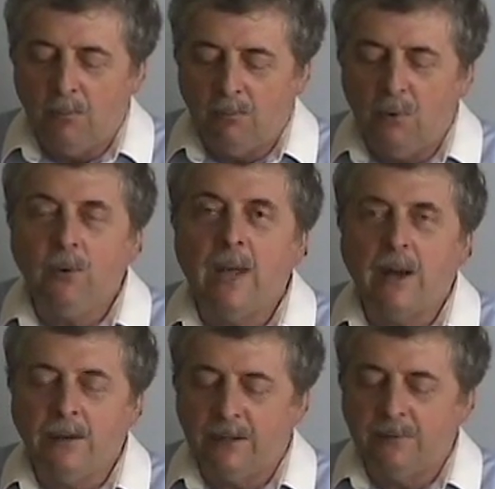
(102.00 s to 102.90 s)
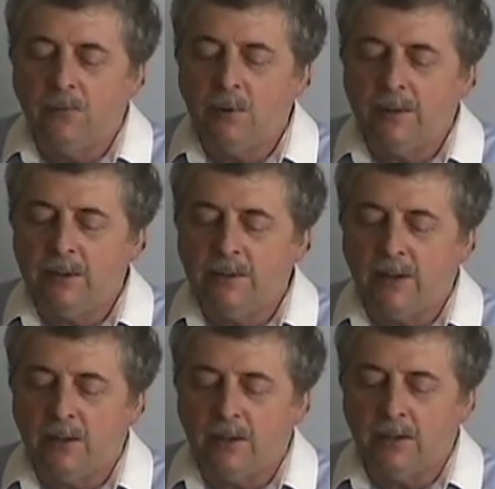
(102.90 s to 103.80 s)
pulled out his fortune
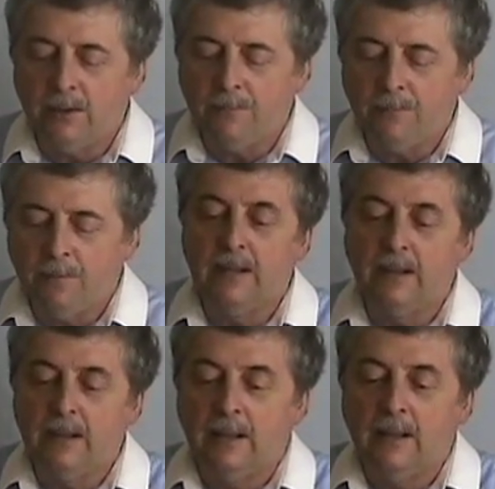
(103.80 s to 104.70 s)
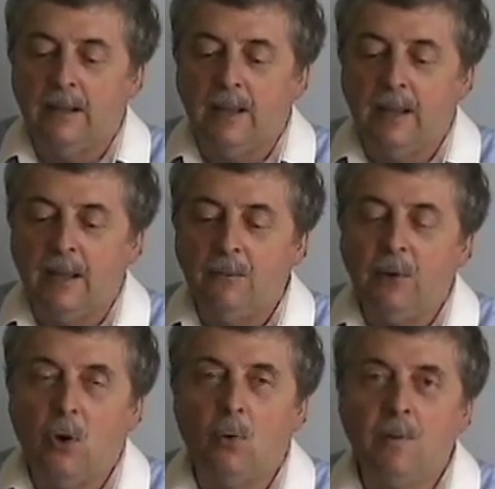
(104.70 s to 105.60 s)
teller. And
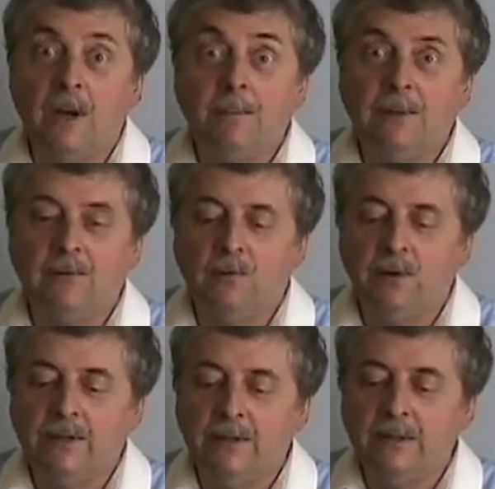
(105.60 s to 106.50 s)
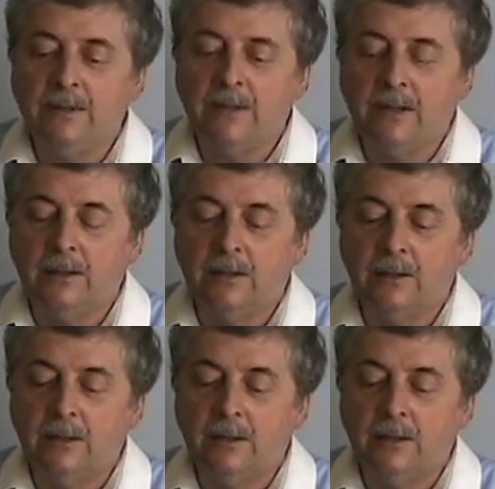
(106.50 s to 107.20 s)
we open up the fortune teller.